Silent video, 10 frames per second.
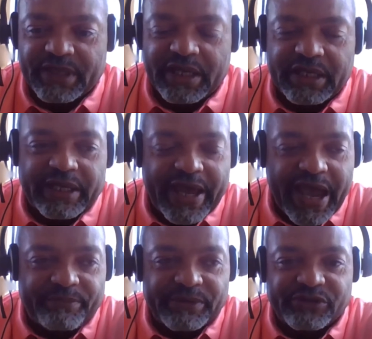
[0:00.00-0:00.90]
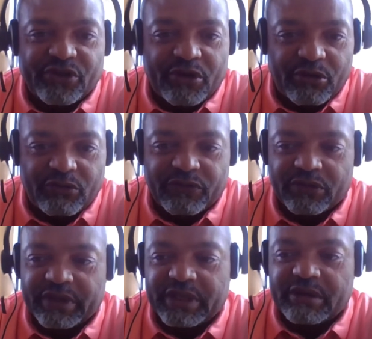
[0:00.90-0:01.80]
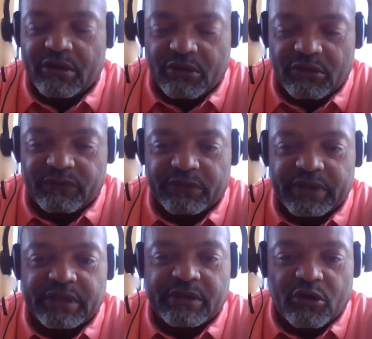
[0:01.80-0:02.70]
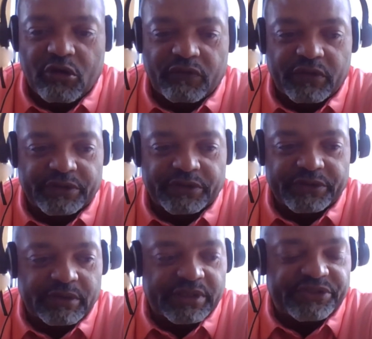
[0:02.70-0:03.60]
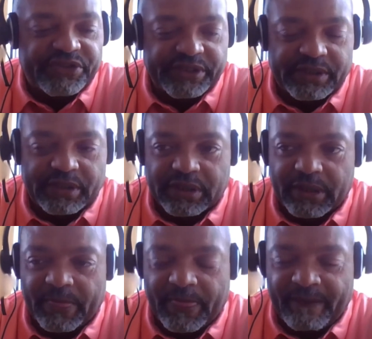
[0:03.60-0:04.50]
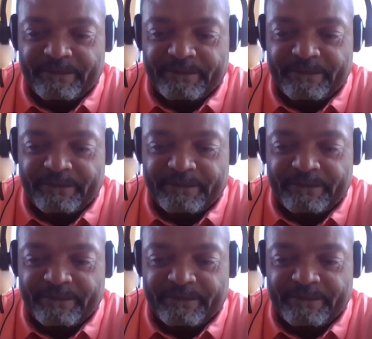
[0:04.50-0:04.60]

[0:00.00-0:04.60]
And it happened over and over and over consistently.